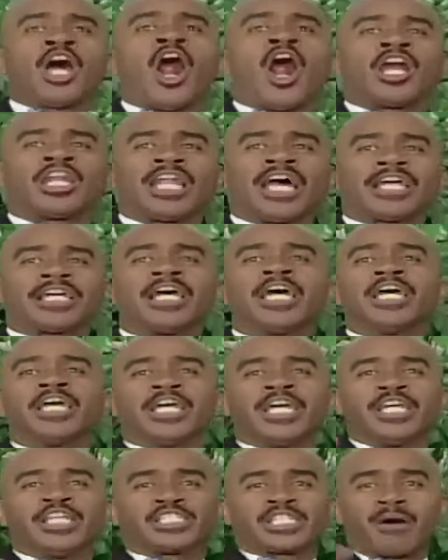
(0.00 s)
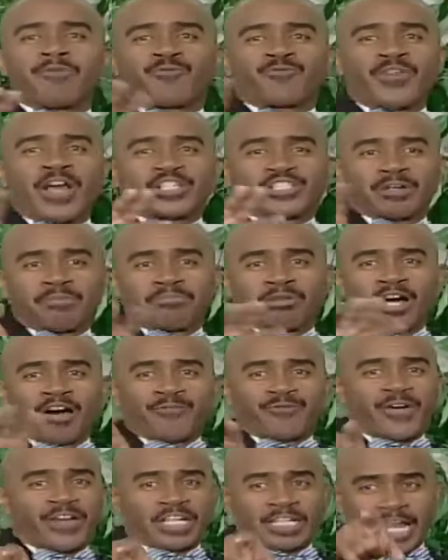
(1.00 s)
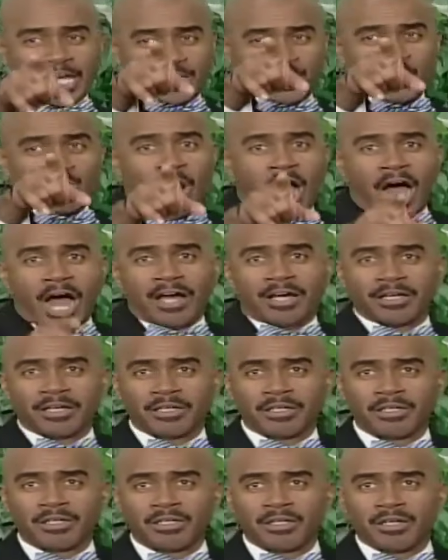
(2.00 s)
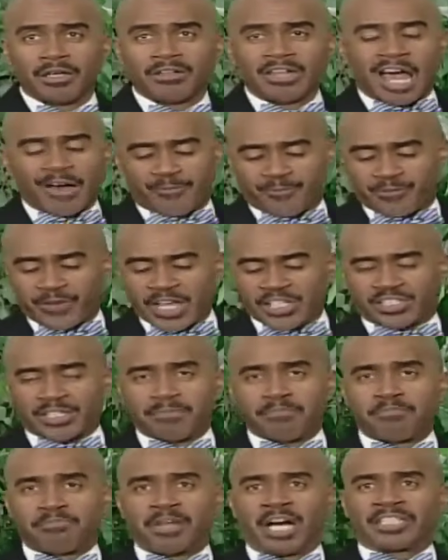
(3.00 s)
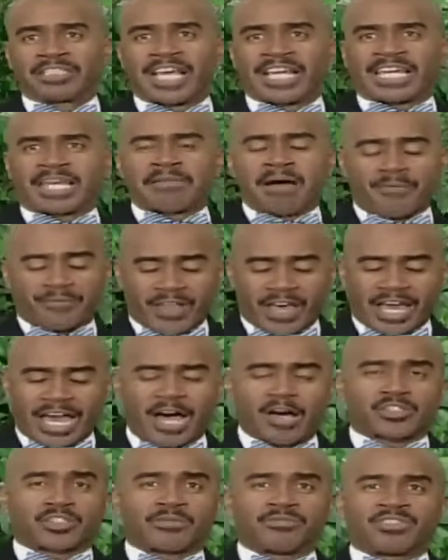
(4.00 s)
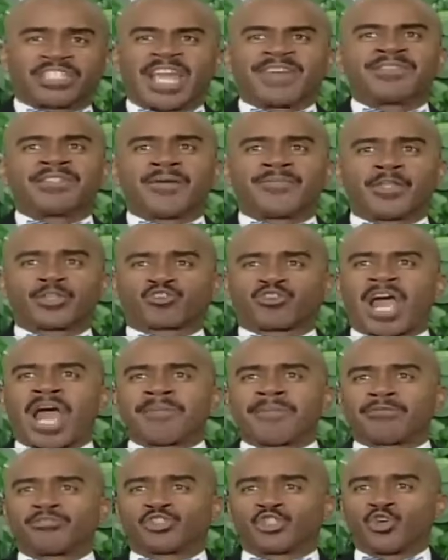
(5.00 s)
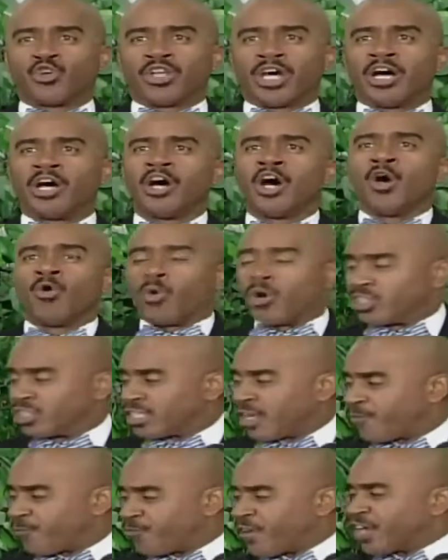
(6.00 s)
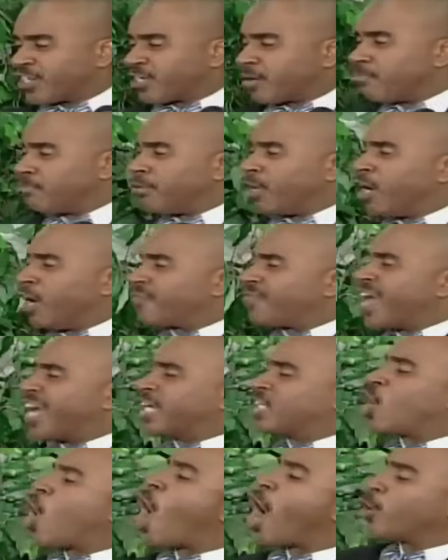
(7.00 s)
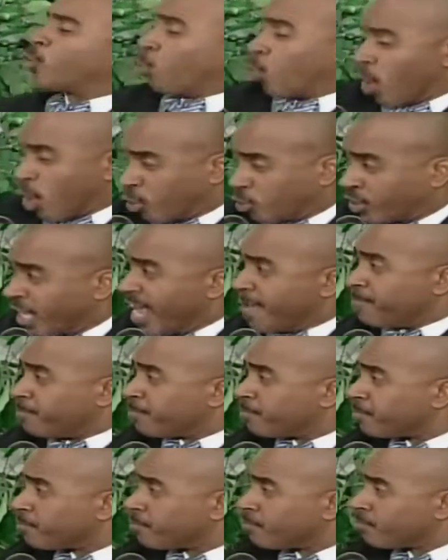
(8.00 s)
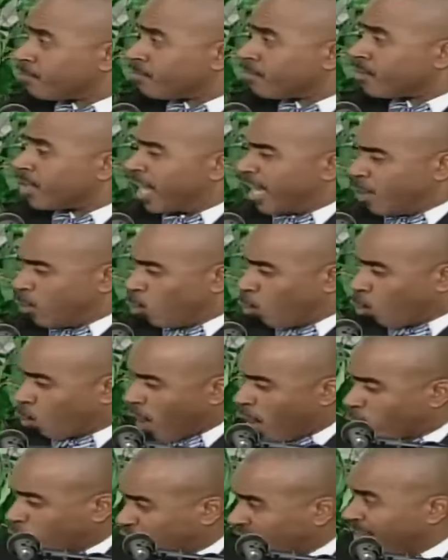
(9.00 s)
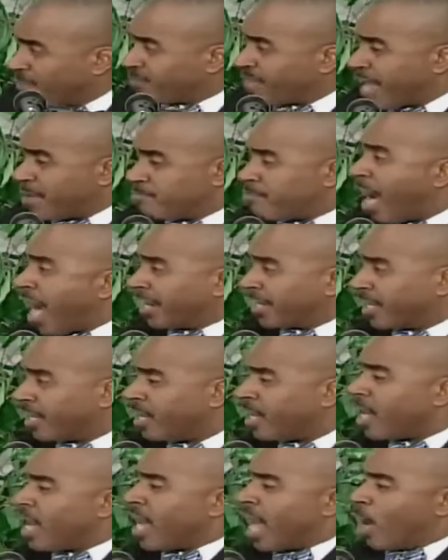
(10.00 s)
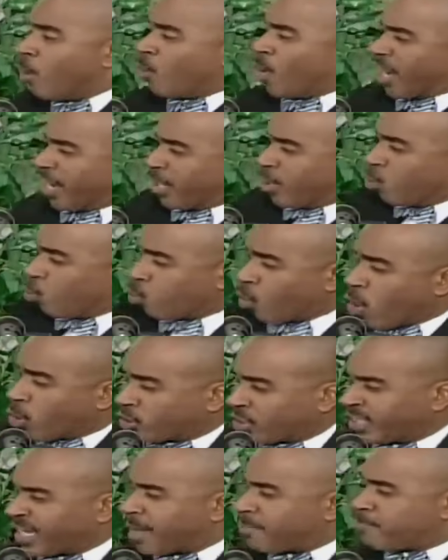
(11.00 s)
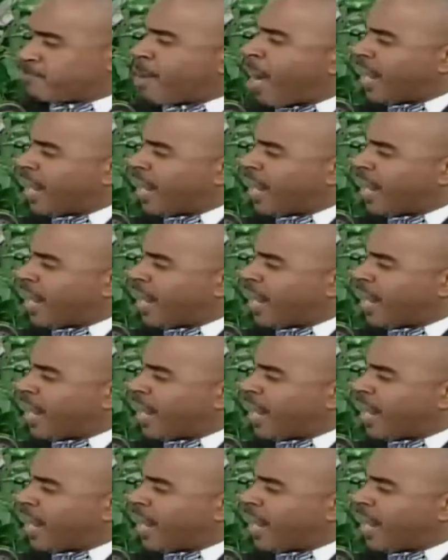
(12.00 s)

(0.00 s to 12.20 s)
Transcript: God like he's some flesh and blood fellow like you are. No. That flesh and blood that came out the house of David of the tribe of Judah was the flesh and blood that God worked in. That's it. He worked in that body. That's right. And when he worked in that